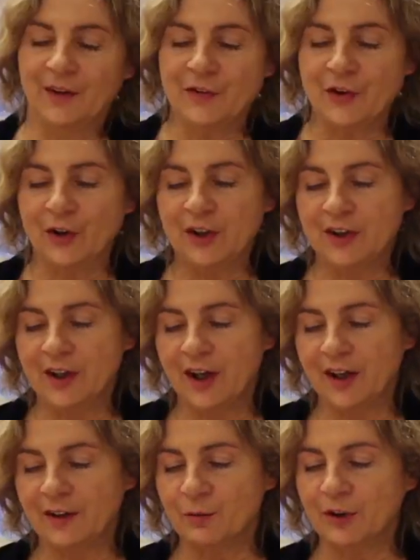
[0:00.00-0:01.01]
So in the
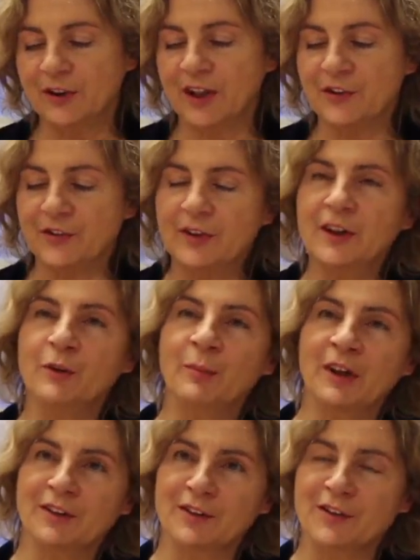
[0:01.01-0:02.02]
end, what does really
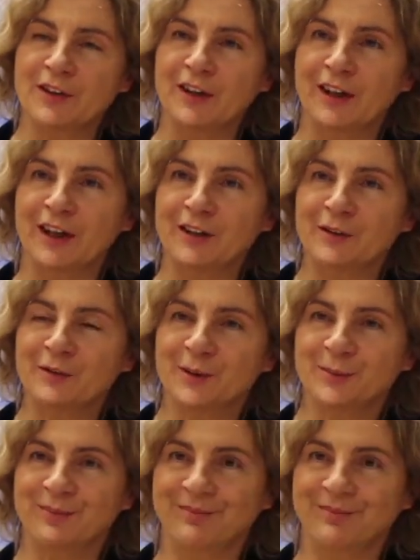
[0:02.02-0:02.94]
matters in life?